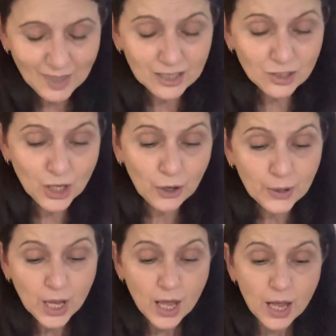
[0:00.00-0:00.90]

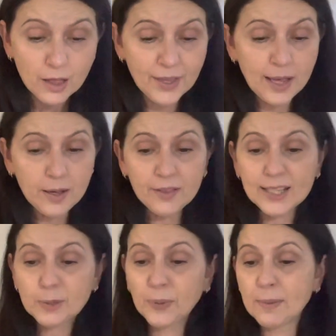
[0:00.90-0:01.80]
So
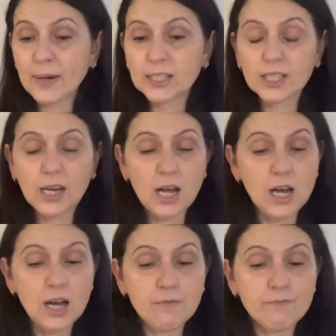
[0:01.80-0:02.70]
that's pretty much
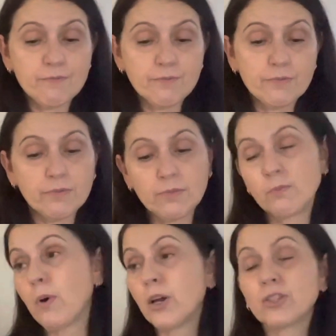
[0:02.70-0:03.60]

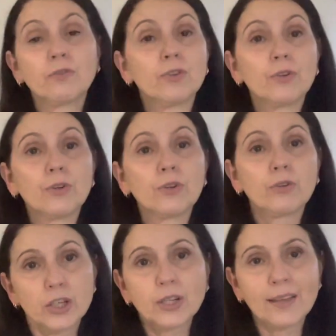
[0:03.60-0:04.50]
most of the
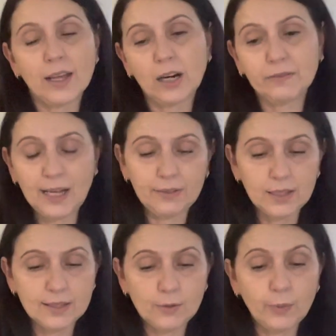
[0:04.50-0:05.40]
crocheting that I've done
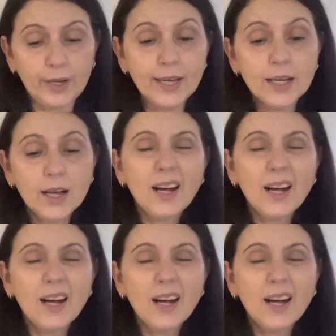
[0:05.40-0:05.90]
this week.